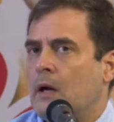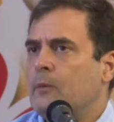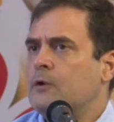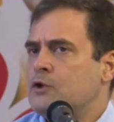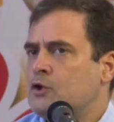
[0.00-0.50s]

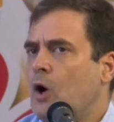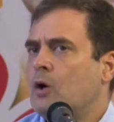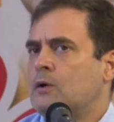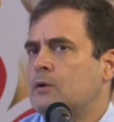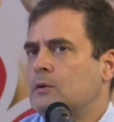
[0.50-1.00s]
I was
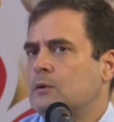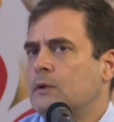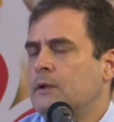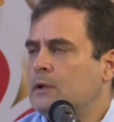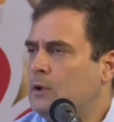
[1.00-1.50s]
shocked
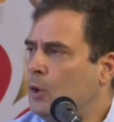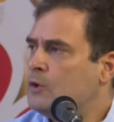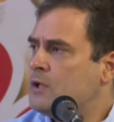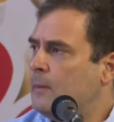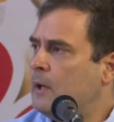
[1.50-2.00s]
in the
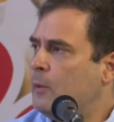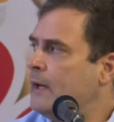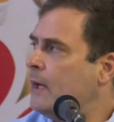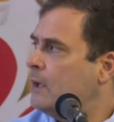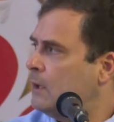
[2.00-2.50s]
Lok Sabha
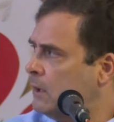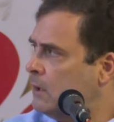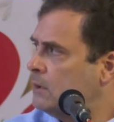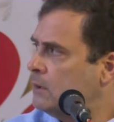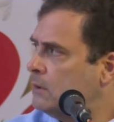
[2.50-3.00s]
when I
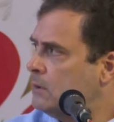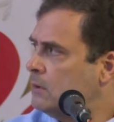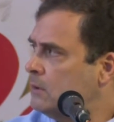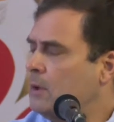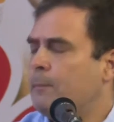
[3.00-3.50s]
heard
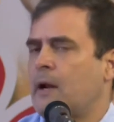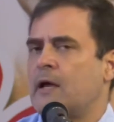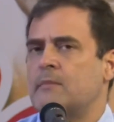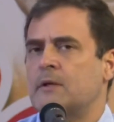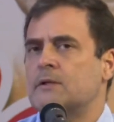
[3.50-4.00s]
the
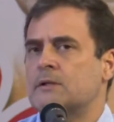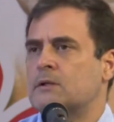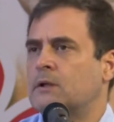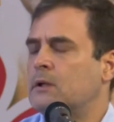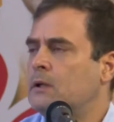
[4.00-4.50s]
Prime
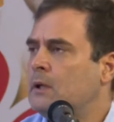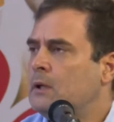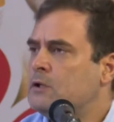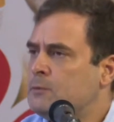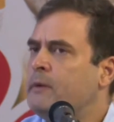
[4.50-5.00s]
Minister
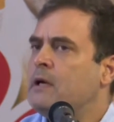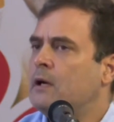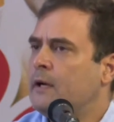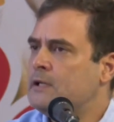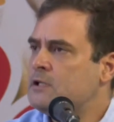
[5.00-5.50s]

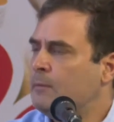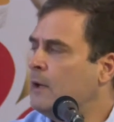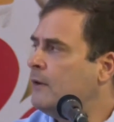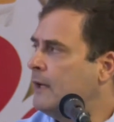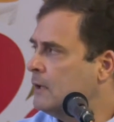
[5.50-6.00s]
speak against
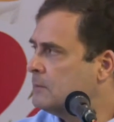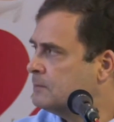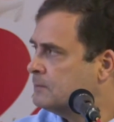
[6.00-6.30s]
MGNREGA.